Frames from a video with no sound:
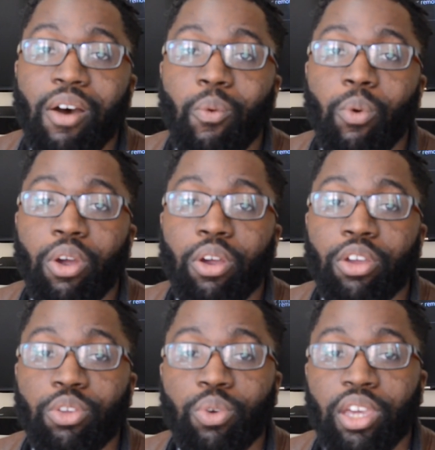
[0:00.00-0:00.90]
where
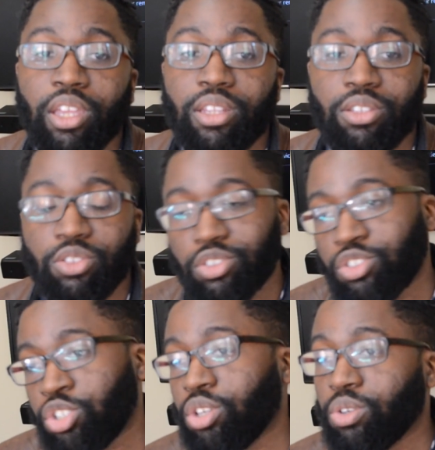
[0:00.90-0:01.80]
you could
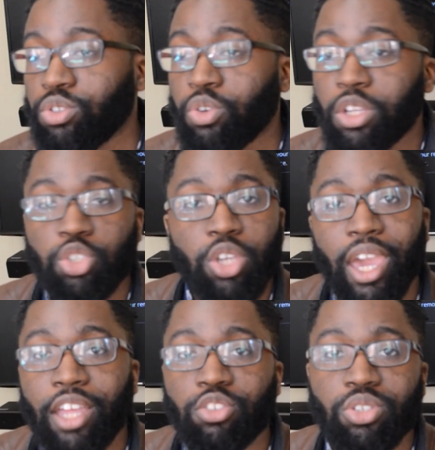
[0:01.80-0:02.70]

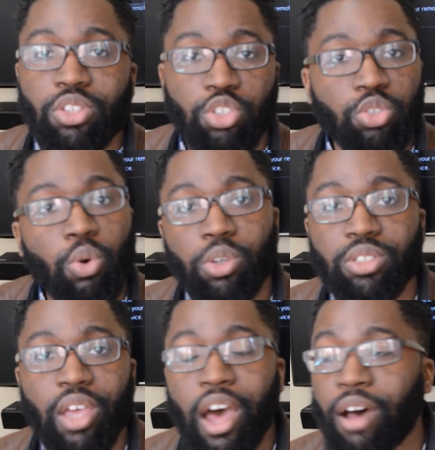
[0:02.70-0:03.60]
change the
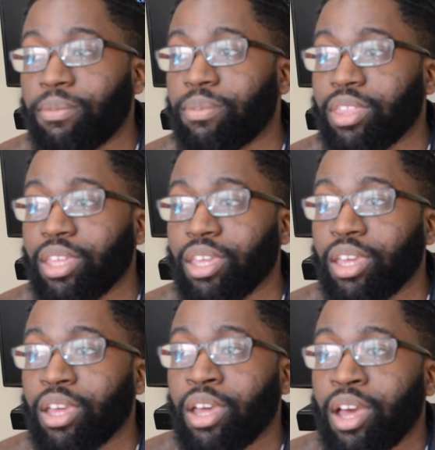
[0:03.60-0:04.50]
source of the
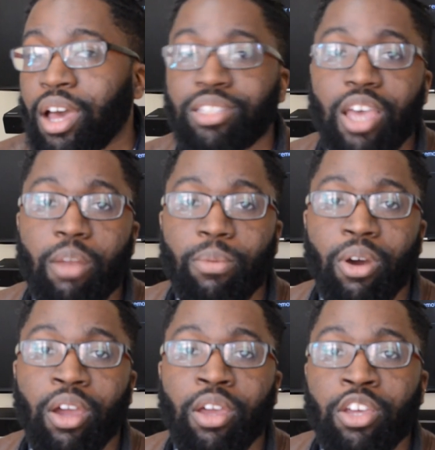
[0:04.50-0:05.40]

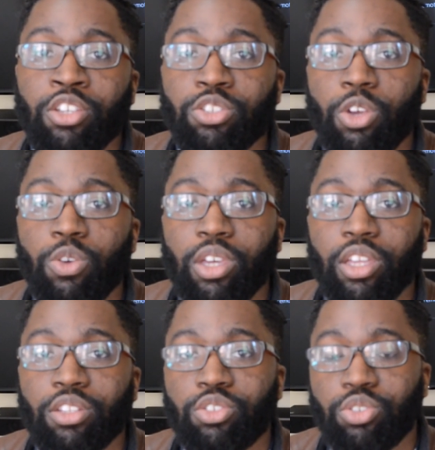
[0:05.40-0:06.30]
soundbar. So you
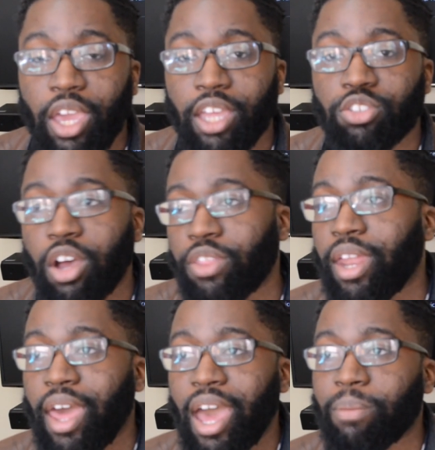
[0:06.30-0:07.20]
could change on
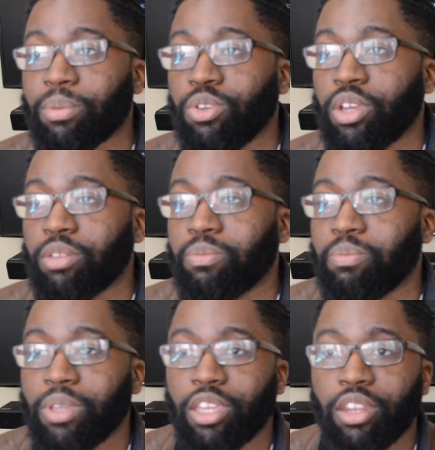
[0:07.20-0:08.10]
that app. You could
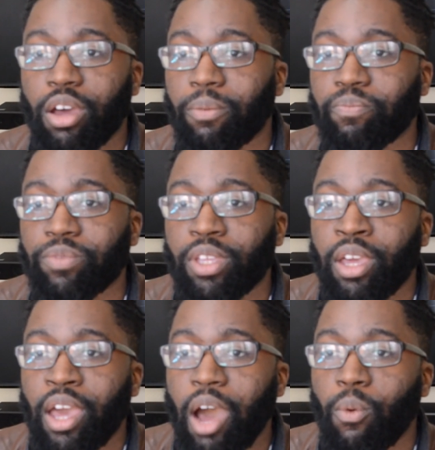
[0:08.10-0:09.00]
be, you know,
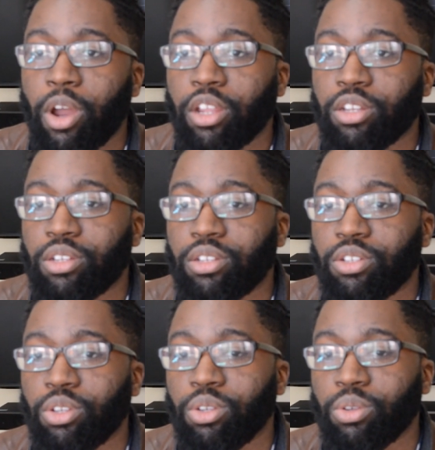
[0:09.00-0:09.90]
I want to
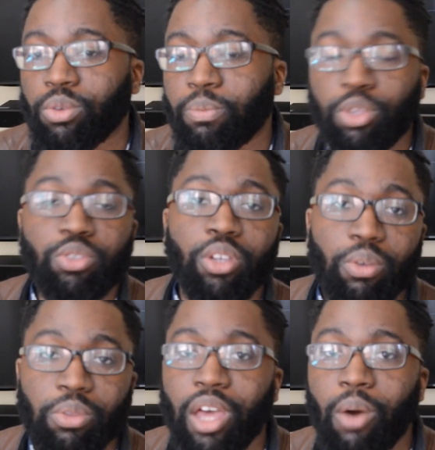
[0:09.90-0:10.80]
do
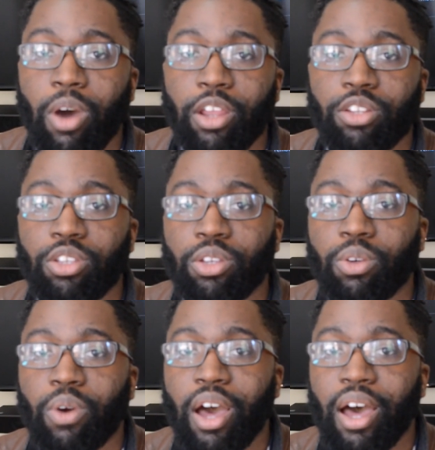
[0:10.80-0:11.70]
Bluetooth. I want to
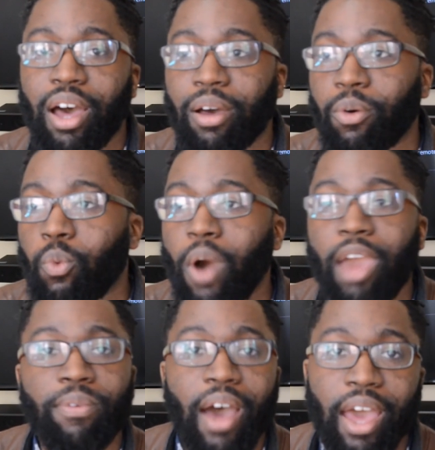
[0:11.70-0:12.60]
do
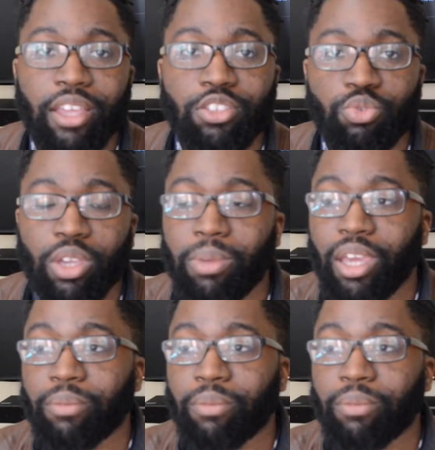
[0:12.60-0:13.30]
Wi-Fi streaming.